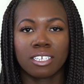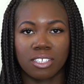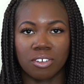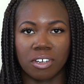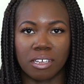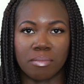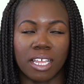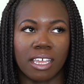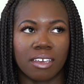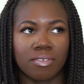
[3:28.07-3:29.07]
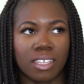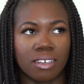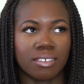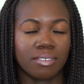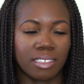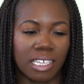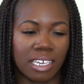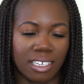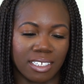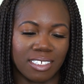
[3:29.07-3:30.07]
Story of my life though.
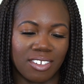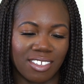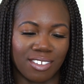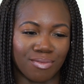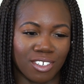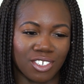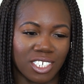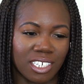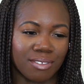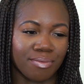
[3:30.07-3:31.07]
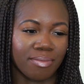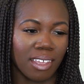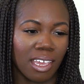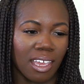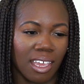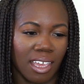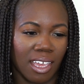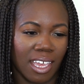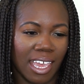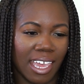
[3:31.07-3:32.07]
Like, that's some real shit.
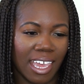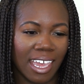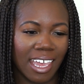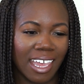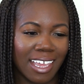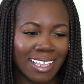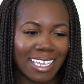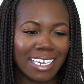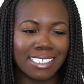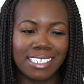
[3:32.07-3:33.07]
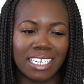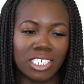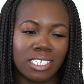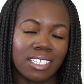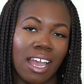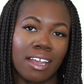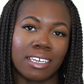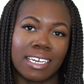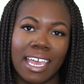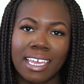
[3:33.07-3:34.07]
And Issa says she's
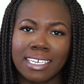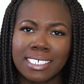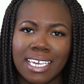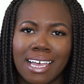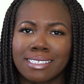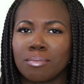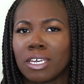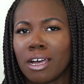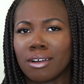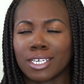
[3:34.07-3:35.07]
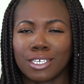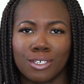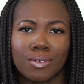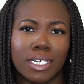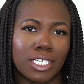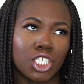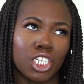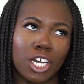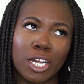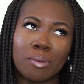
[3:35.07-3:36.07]
tired of dating. She has to be all cute and
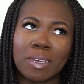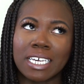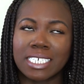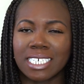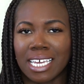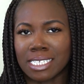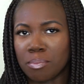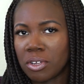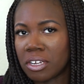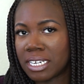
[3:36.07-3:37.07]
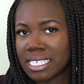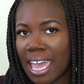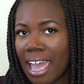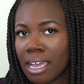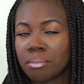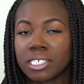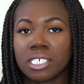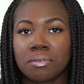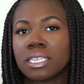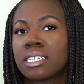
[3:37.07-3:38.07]
charming and she has to put on this act, but
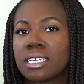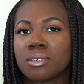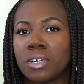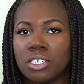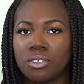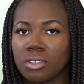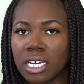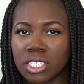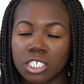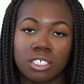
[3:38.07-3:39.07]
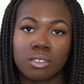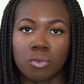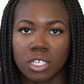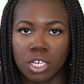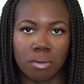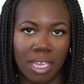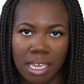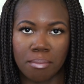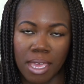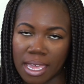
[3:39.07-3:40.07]
she really doesn't want to do that. She just wants her
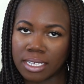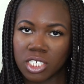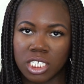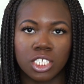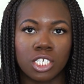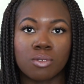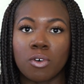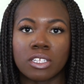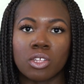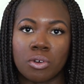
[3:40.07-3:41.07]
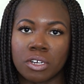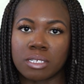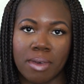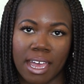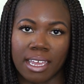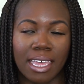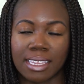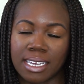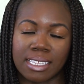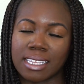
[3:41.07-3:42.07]
man back. She just wants Lawrence back at
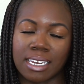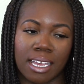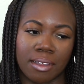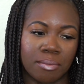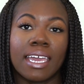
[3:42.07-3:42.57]
the end of the day.